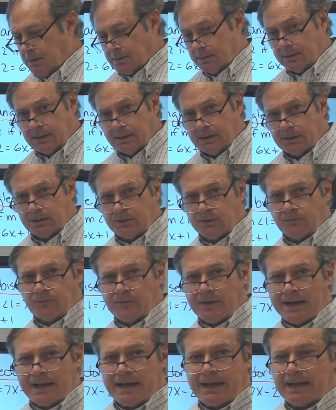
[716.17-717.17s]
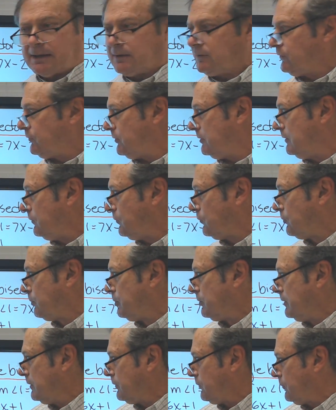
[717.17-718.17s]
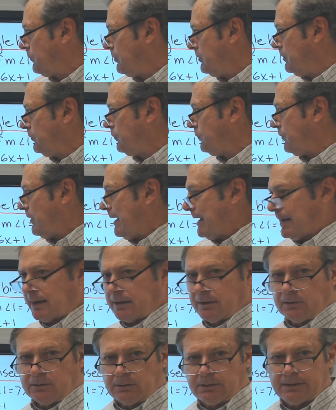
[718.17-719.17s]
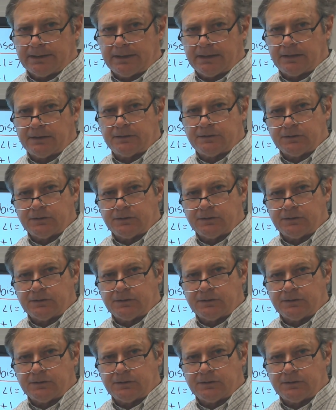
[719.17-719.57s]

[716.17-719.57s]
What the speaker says: It splits this angle into